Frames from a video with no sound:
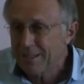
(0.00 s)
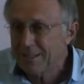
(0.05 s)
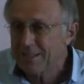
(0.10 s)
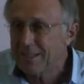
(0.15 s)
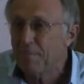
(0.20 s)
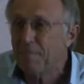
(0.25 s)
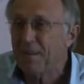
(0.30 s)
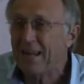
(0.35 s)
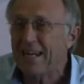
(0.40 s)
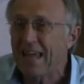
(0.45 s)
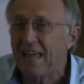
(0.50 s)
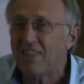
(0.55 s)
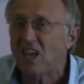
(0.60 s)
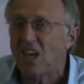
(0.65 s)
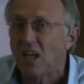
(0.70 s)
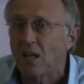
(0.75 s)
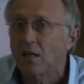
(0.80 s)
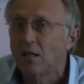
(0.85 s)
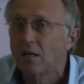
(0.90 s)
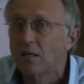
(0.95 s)
Simply
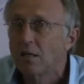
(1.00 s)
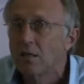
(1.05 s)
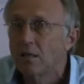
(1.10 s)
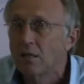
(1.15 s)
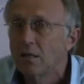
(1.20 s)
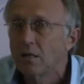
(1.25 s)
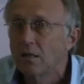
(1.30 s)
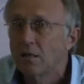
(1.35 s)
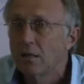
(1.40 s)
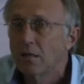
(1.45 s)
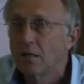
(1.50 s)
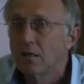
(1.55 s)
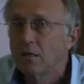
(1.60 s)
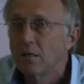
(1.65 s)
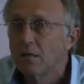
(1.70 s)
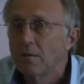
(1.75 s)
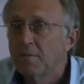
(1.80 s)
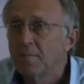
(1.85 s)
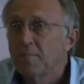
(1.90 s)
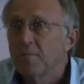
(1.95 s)
nothing.
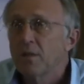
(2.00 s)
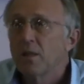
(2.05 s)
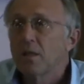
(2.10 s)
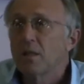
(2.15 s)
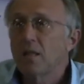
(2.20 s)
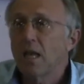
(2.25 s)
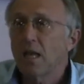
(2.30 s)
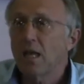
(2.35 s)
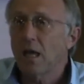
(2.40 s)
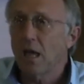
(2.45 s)
They